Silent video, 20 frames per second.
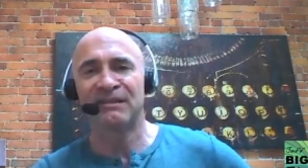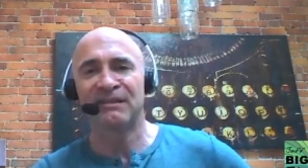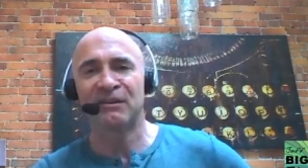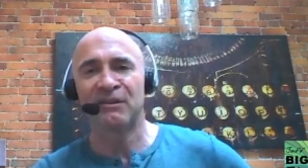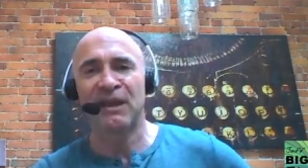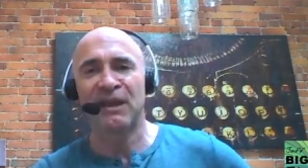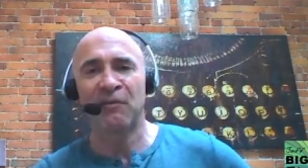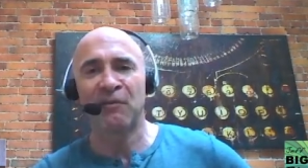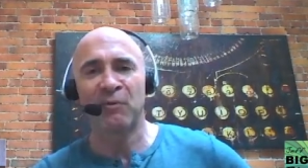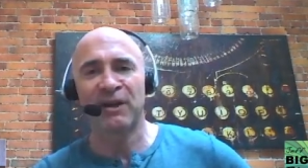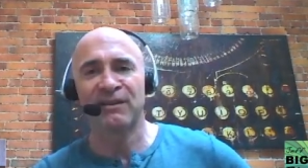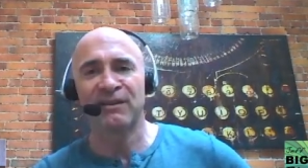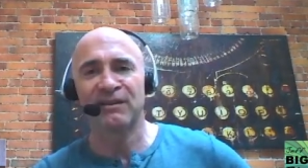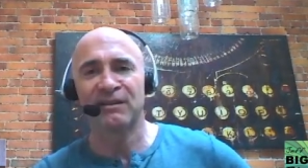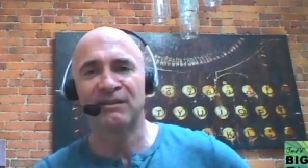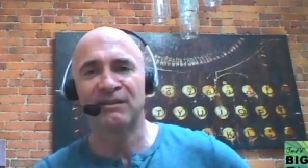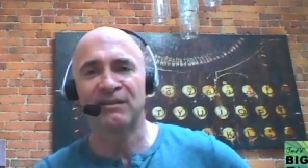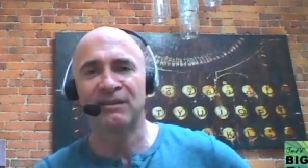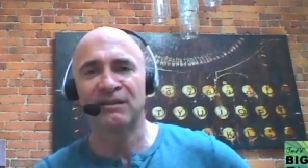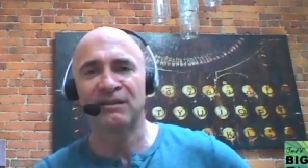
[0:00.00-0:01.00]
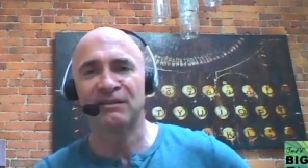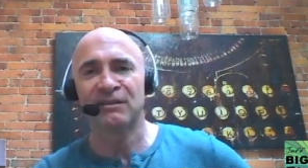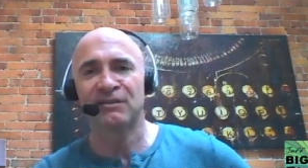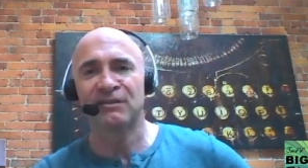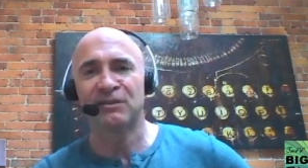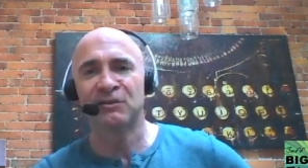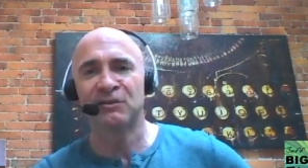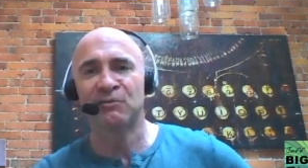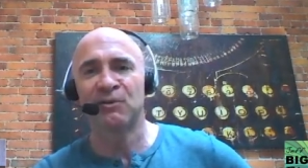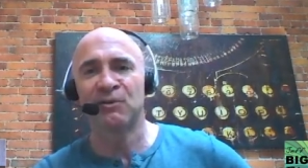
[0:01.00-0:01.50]
So in that way, the
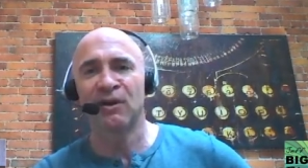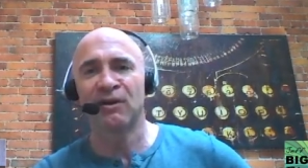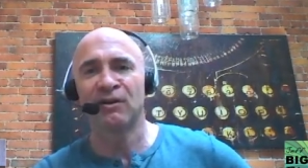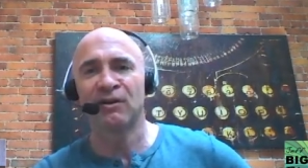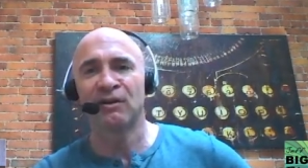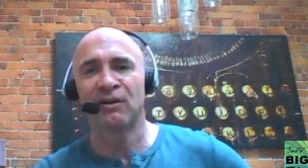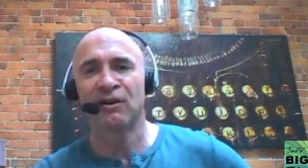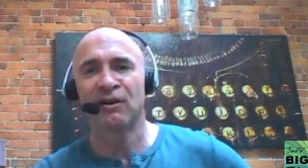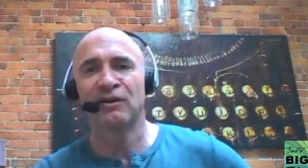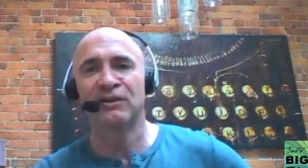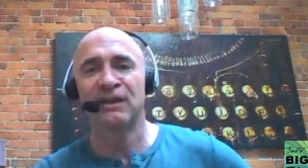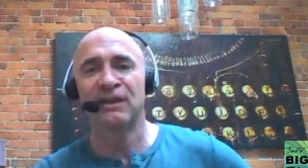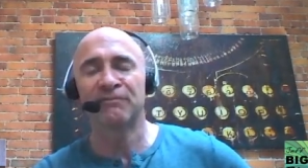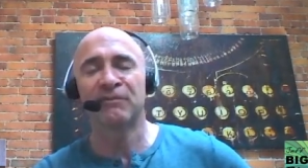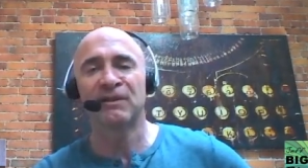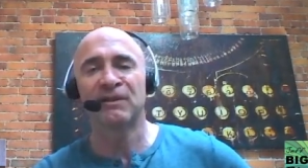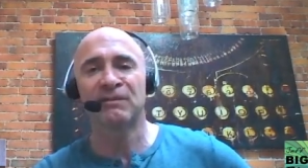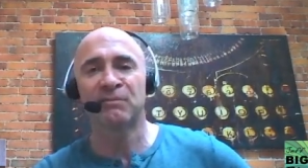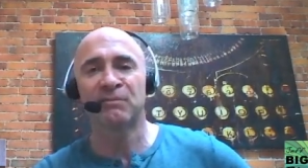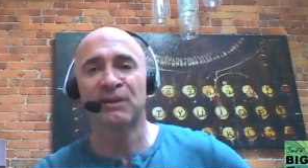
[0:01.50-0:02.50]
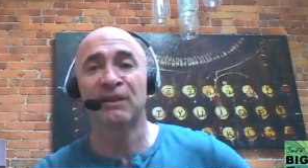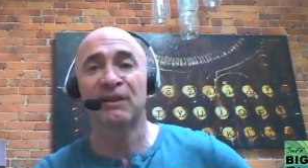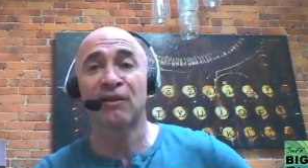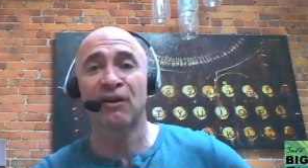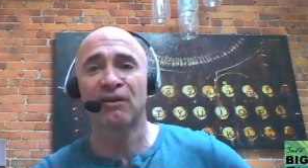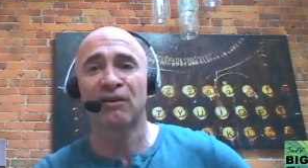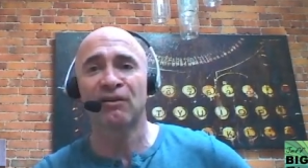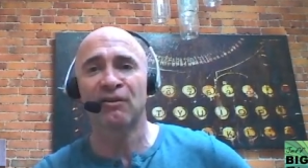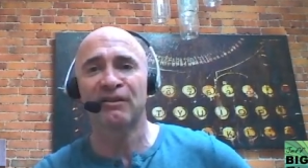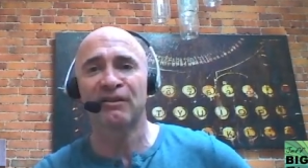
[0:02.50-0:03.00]
two are different, but they
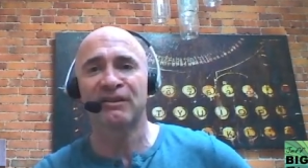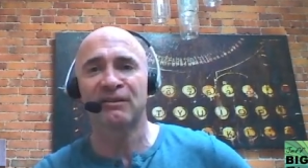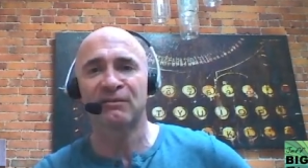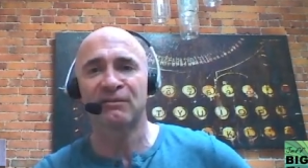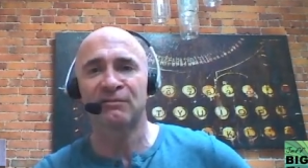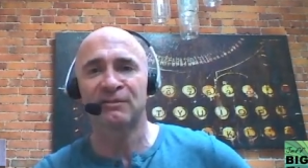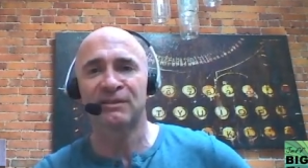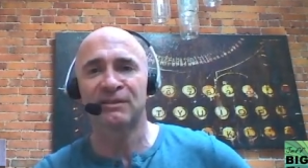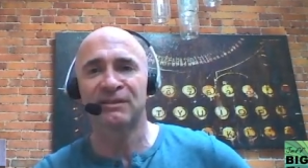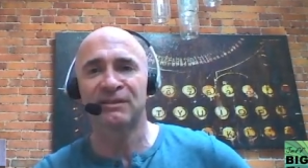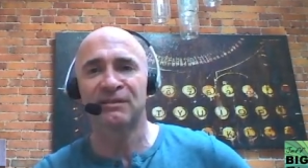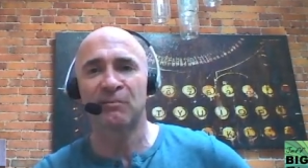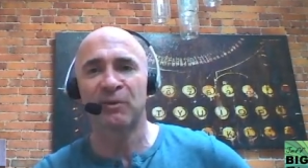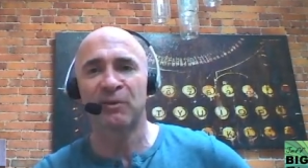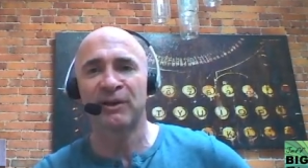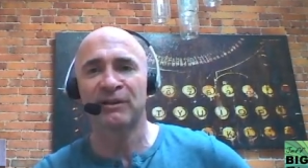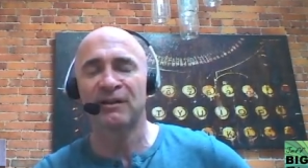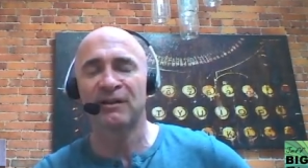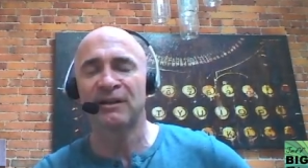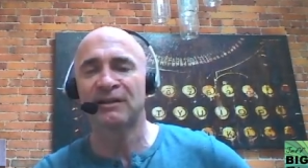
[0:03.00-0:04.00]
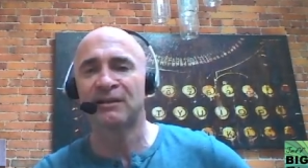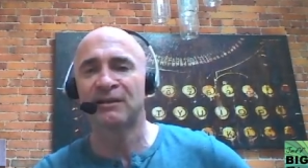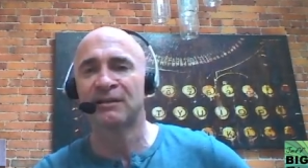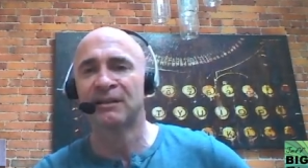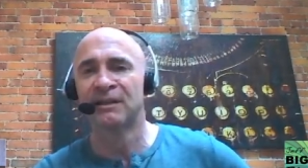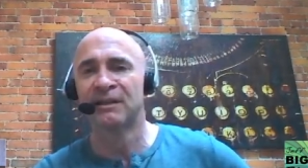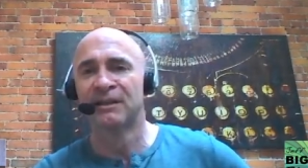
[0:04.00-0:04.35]
are also somewhat alike.